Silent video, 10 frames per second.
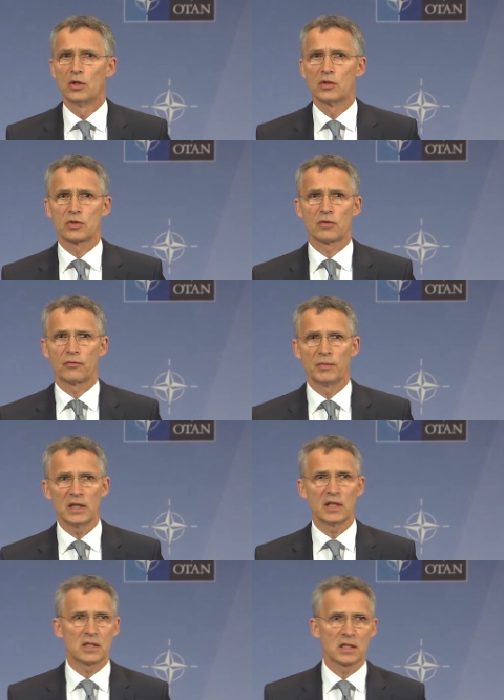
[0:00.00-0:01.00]
So for me,
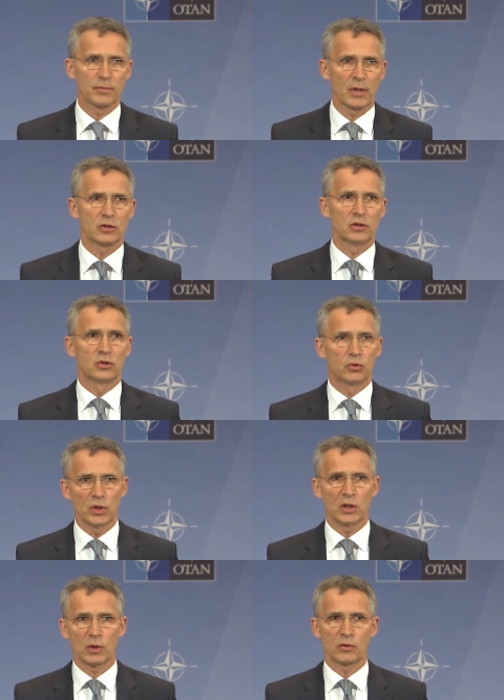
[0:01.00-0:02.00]
this is about
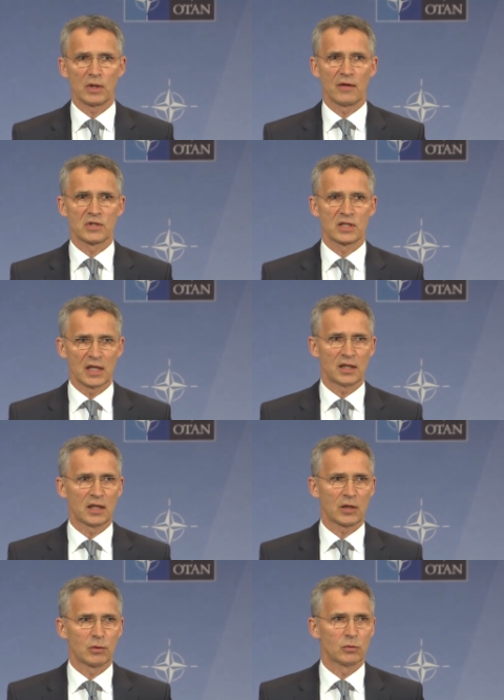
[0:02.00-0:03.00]
doing what we have
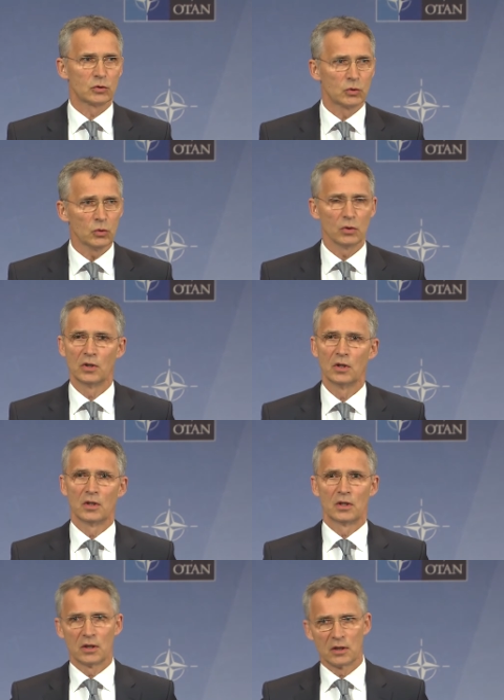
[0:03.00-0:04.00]
said that we will do,
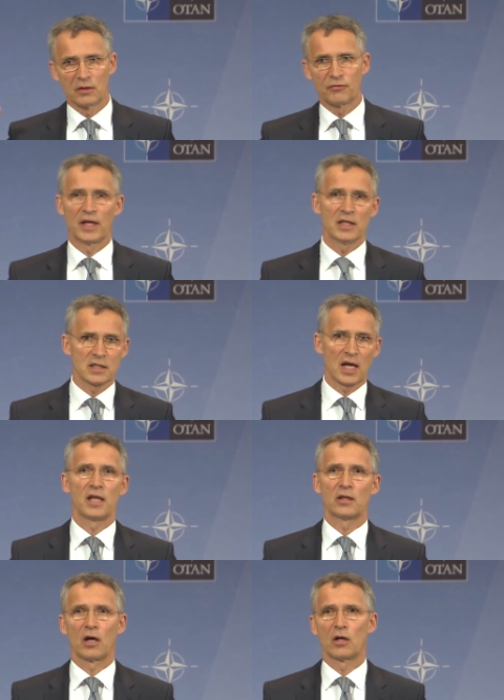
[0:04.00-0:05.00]
defense
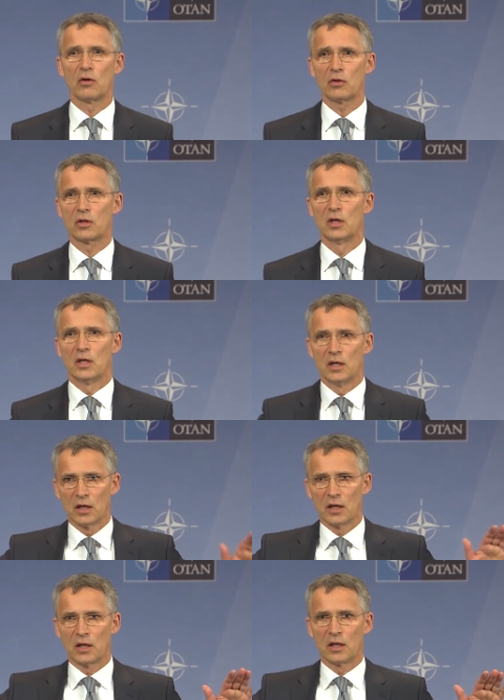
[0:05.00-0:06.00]
and dialogue,
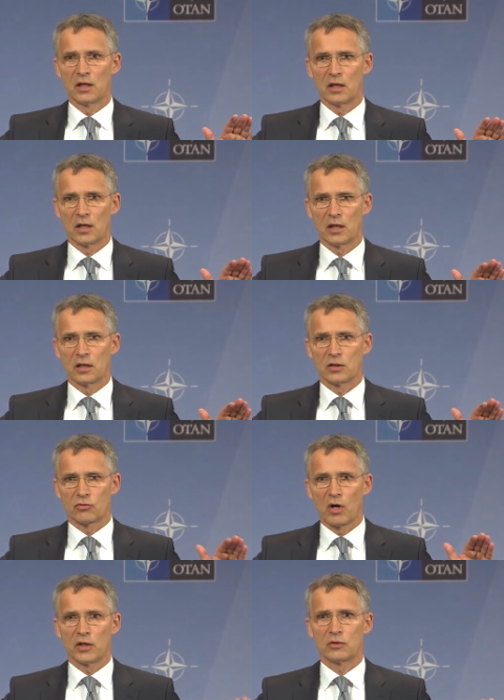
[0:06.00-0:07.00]

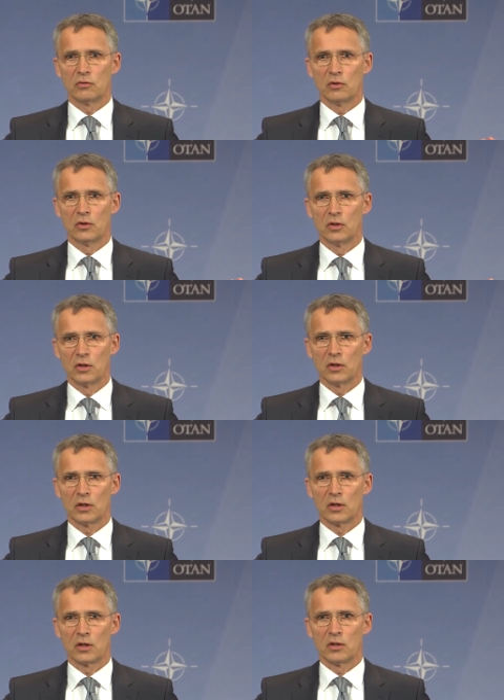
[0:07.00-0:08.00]
try to
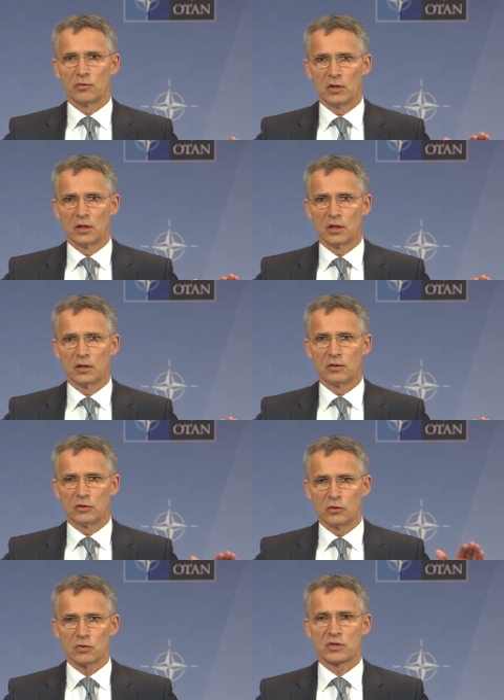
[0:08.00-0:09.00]

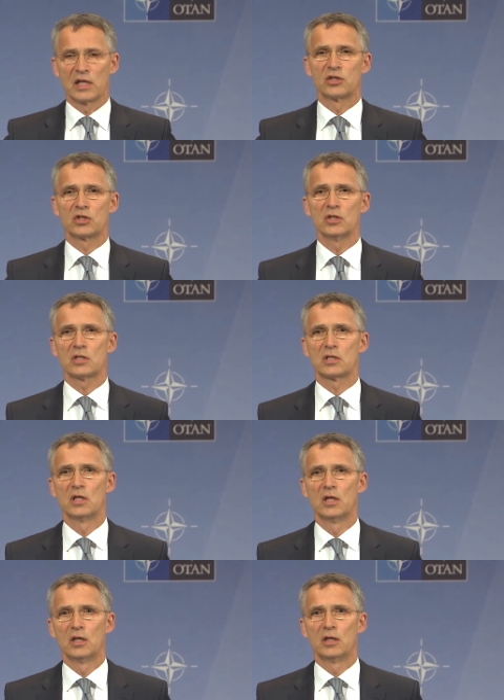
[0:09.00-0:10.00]
reduce tensions,
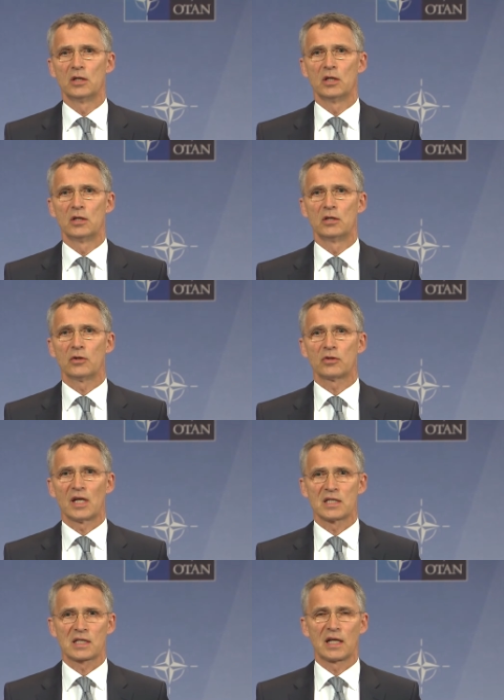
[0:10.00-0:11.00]
not
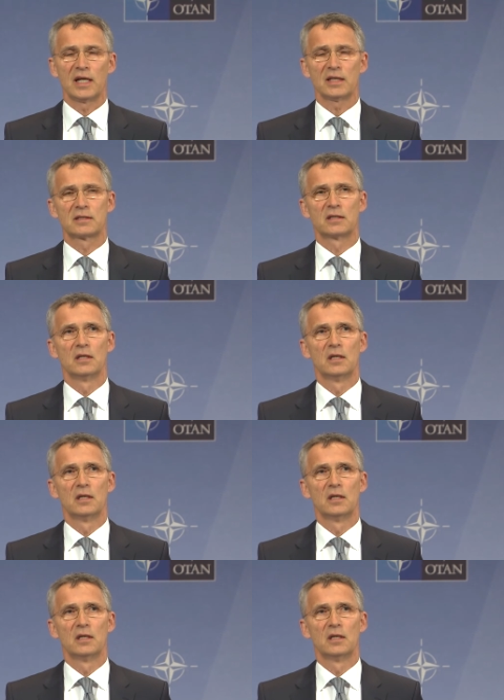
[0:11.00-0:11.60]
escalate,